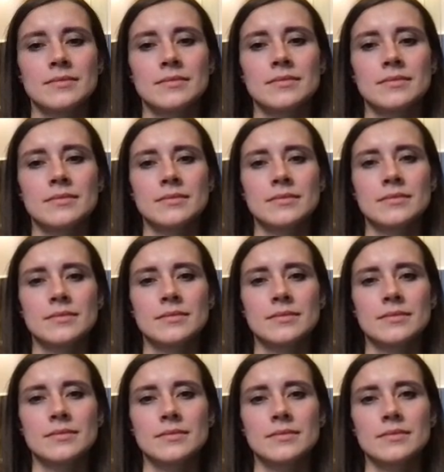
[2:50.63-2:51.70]

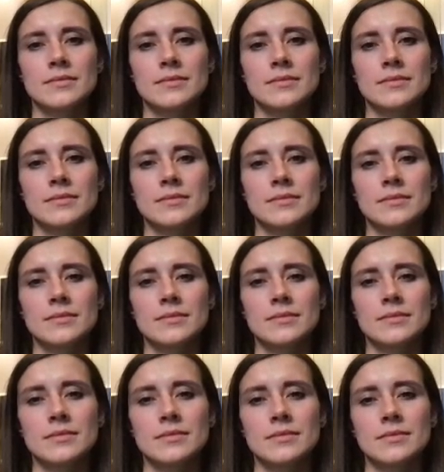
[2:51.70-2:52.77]

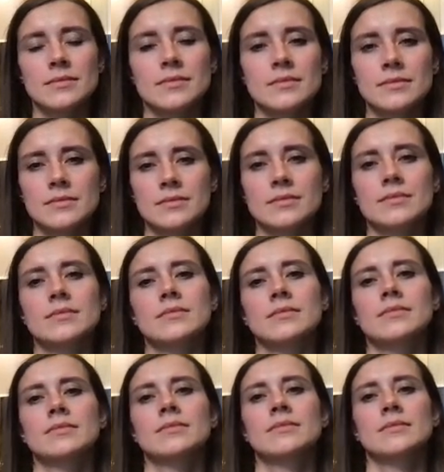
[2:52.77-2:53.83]

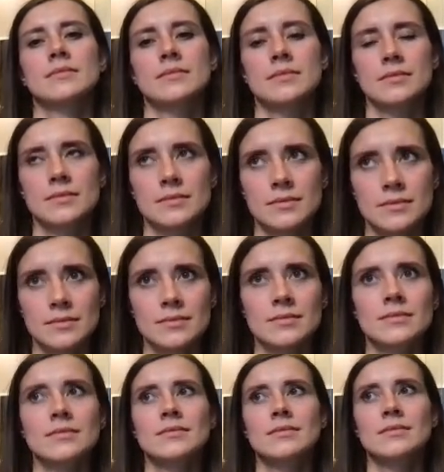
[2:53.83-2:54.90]

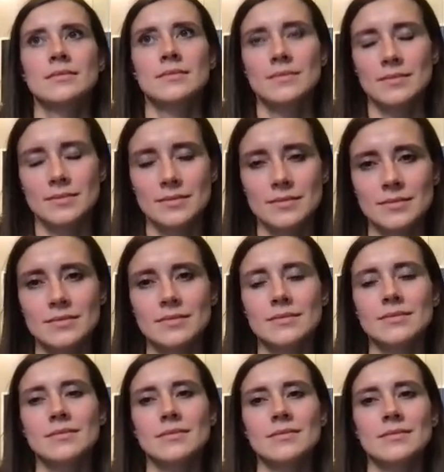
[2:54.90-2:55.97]

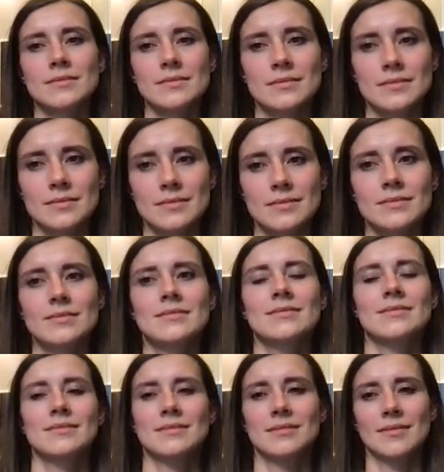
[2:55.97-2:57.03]

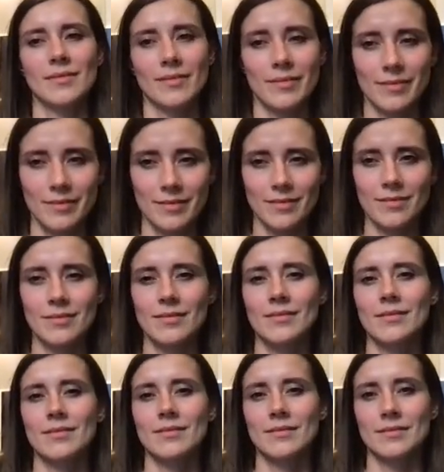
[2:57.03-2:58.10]

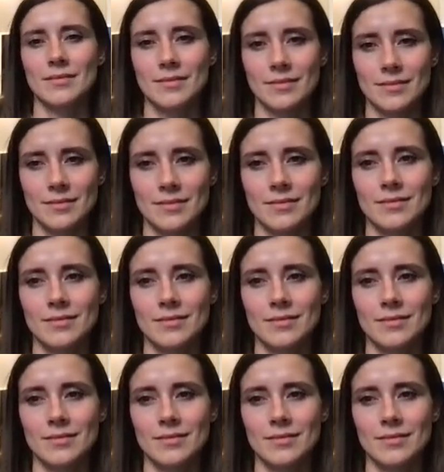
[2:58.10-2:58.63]
The person shown says nothing.